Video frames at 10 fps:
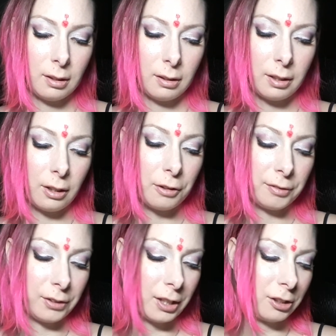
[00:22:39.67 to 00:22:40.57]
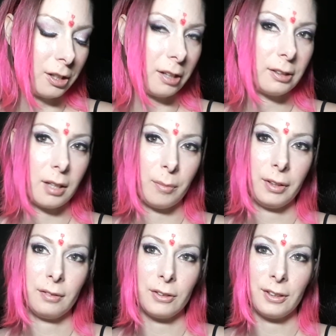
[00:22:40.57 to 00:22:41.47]
There are fresh starts
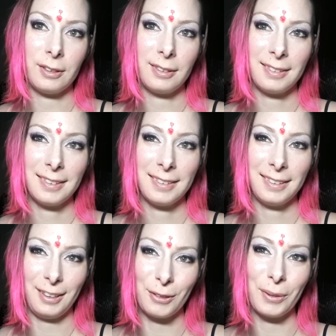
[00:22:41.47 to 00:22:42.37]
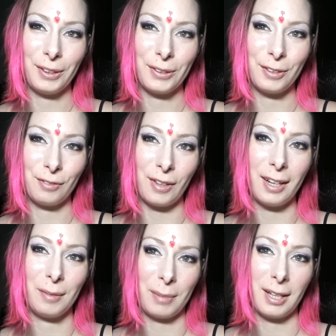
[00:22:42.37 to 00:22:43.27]
coming for you and your
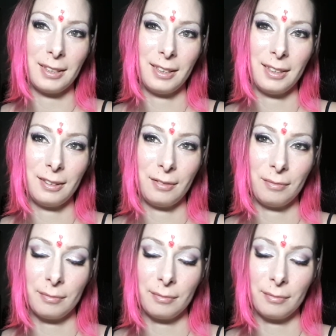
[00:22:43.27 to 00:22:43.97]
divine masculine